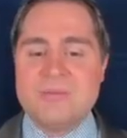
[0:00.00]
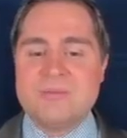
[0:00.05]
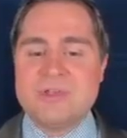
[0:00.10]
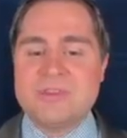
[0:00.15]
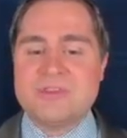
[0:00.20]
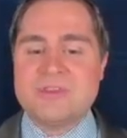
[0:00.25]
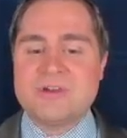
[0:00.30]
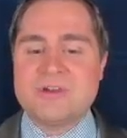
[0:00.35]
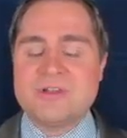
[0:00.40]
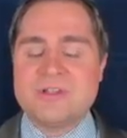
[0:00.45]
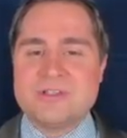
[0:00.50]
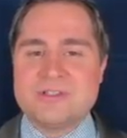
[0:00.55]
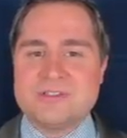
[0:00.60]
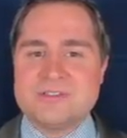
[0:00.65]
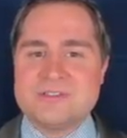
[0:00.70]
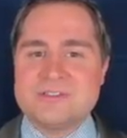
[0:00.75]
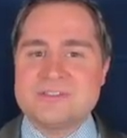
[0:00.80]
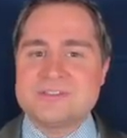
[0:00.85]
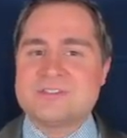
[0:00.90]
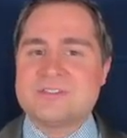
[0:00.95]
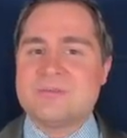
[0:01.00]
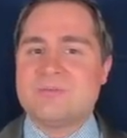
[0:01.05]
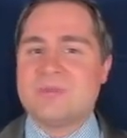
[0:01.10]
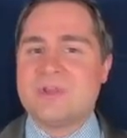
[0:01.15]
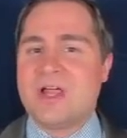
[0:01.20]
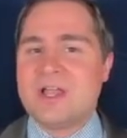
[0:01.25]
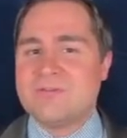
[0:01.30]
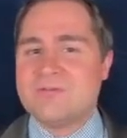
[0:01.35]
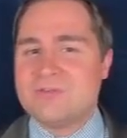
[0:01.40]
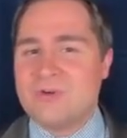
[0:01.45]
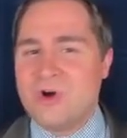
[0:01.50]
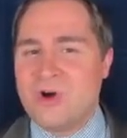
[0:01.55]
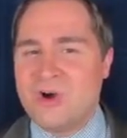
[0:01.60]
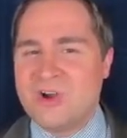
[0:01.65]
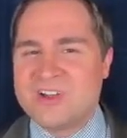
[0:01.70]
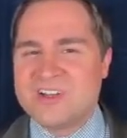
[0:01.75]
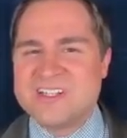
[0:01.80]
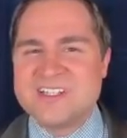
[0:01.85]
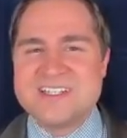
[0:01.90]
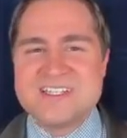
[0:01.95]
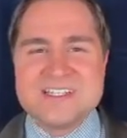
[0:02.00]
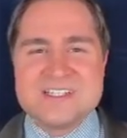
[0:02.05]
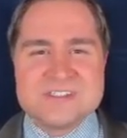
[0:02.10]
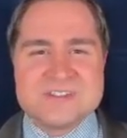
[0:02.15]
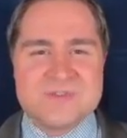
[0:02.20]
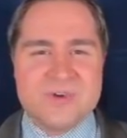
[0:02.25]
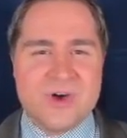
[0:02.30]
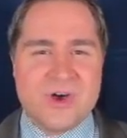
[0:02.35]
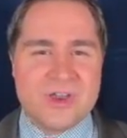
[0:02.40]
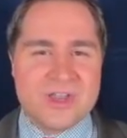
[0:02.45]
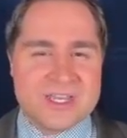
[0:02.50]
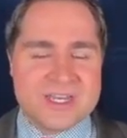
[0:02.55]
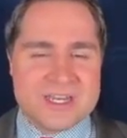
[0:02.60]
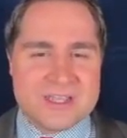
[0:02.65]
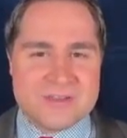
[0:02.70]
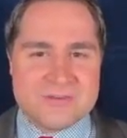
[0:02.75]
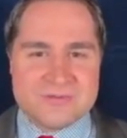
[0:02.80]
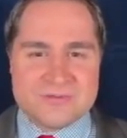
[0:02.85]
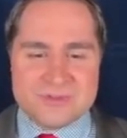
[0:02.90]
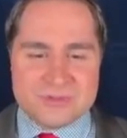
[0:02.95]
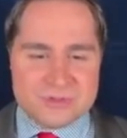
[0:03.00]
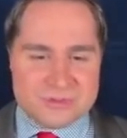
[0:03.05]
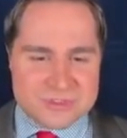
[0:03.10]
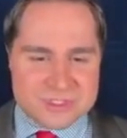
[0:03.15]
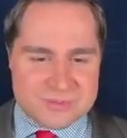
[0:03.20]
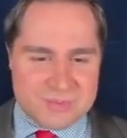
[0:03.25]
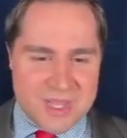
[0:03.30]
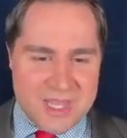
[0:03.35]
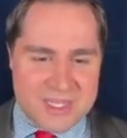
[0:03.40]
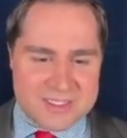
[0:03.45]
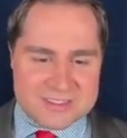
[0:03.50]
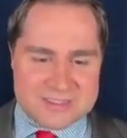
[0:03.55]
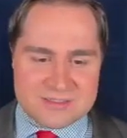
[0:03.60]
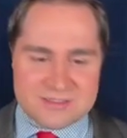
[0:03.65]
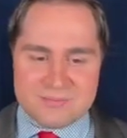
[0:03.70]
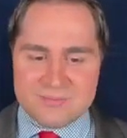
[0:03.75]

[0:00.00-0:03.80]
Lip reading: but there is some light fog, dense fog in a few spots.